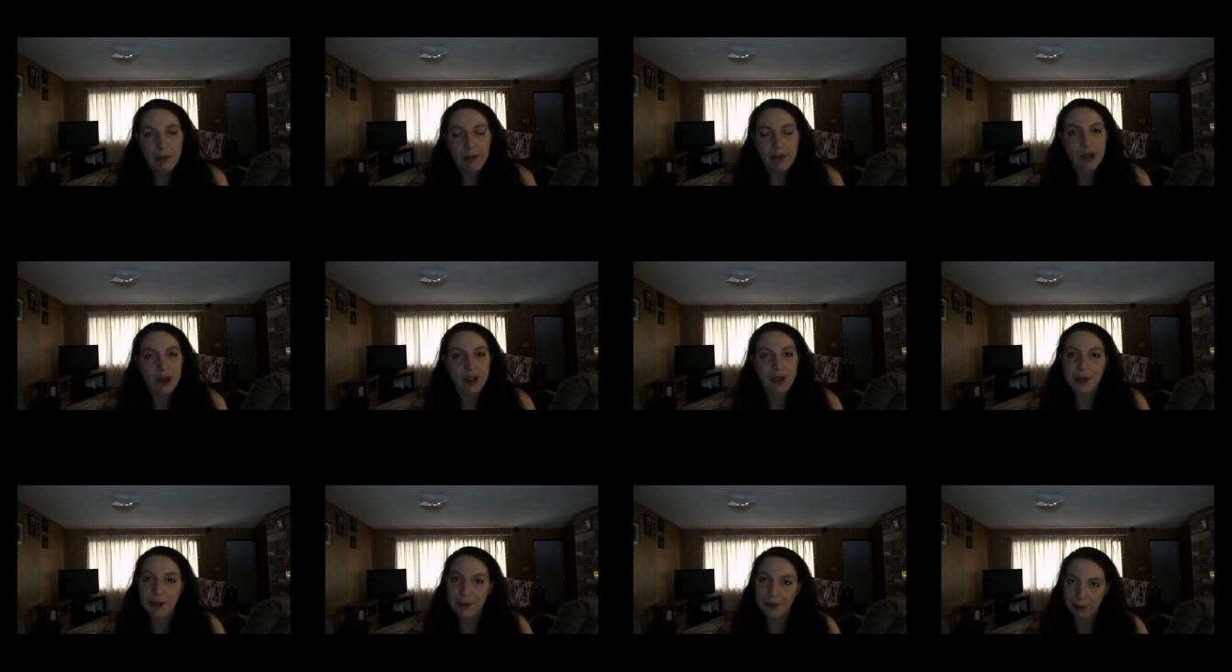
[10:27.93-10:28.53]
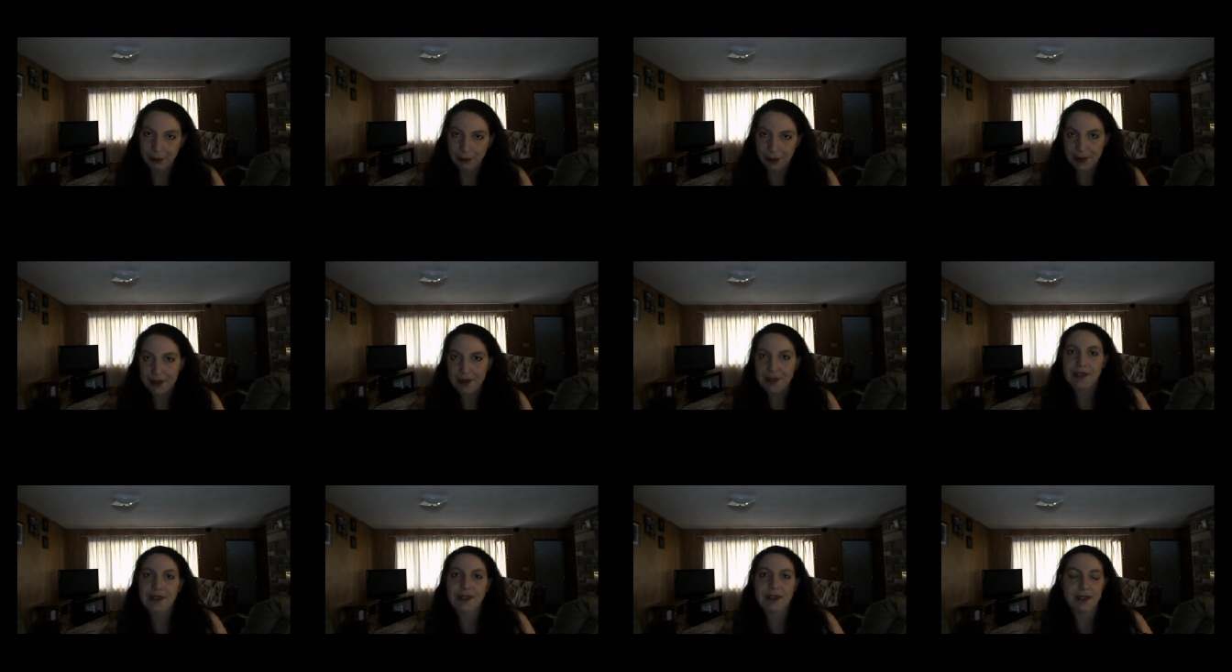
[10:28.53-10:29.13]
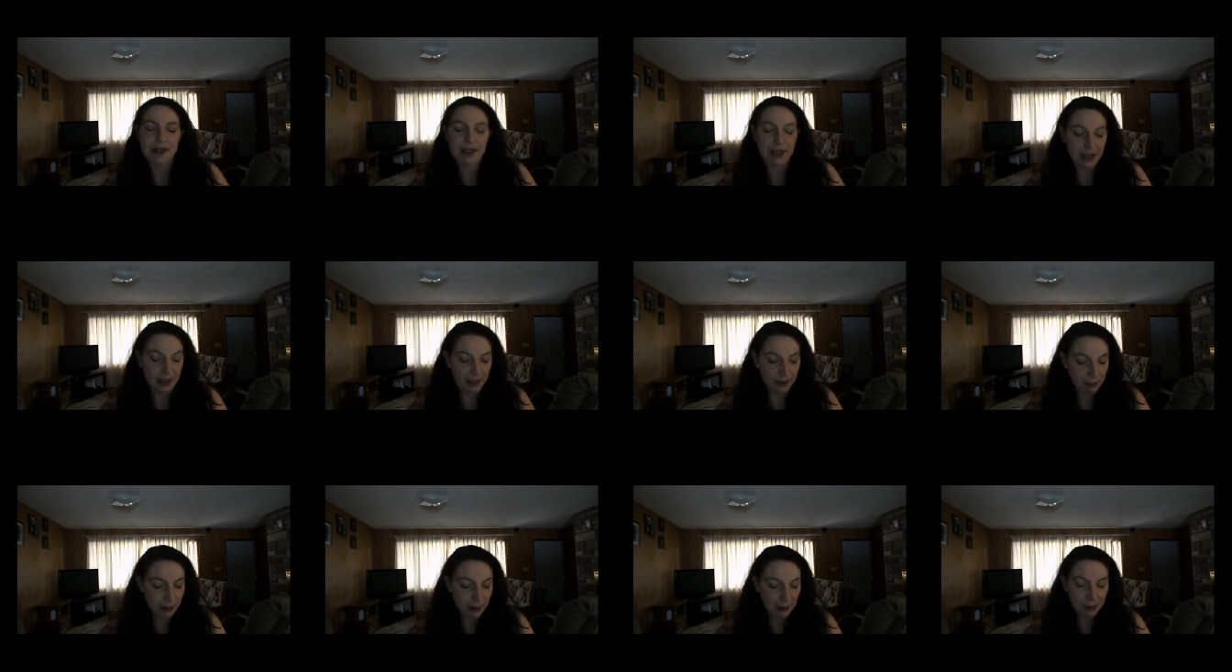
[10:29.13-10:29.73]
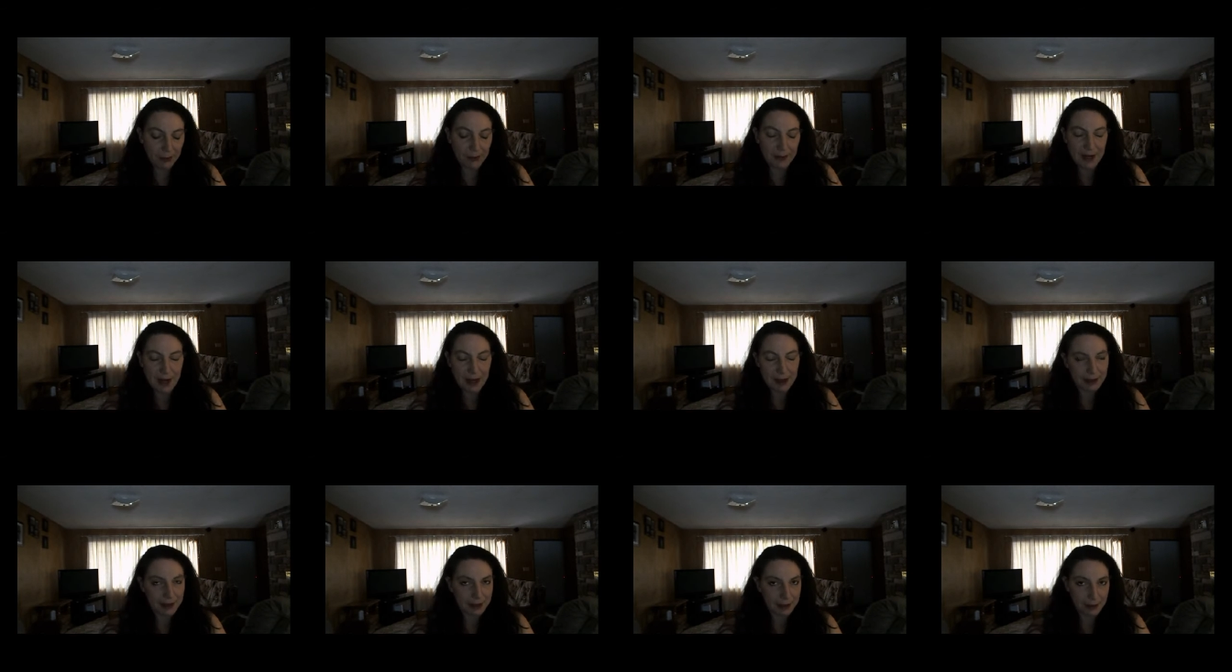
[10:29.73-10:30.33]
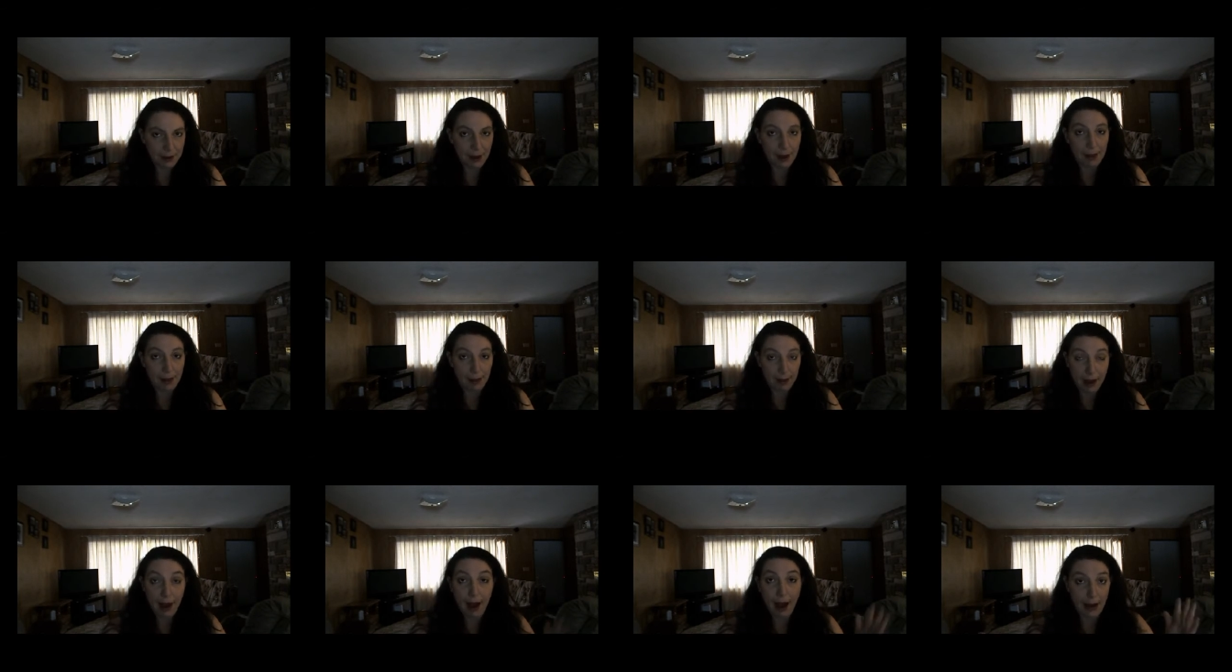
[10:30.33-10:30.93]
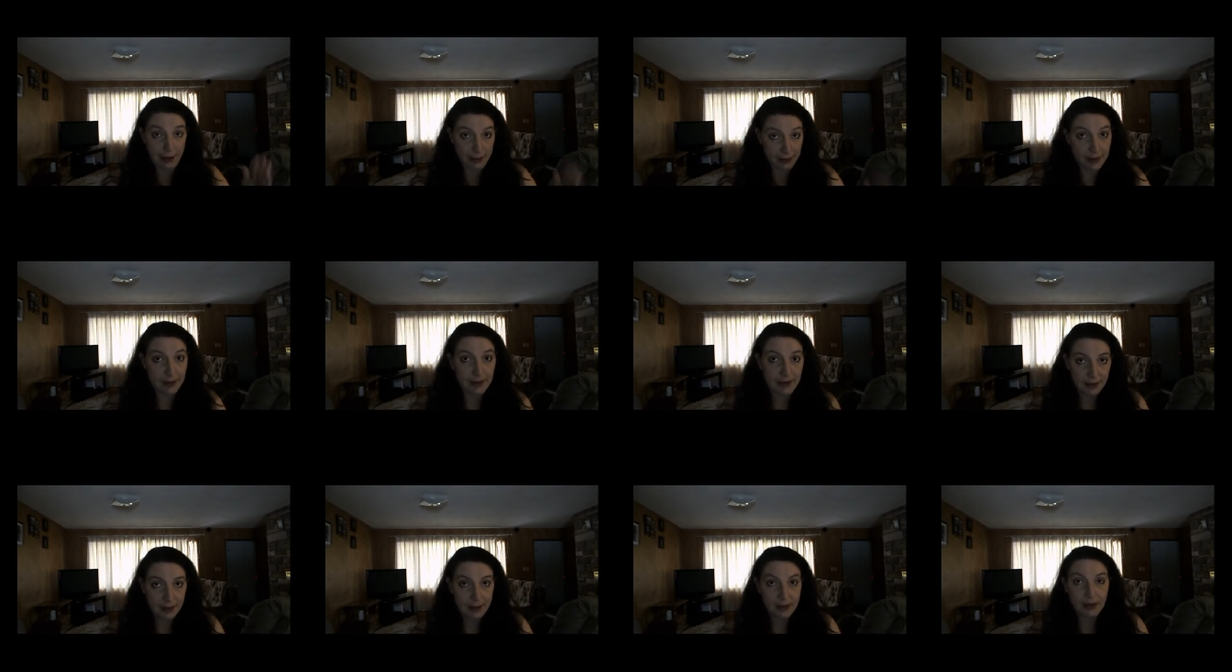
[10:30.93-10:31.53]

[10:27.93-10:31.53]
But just look for consistency. If people are telling you a lot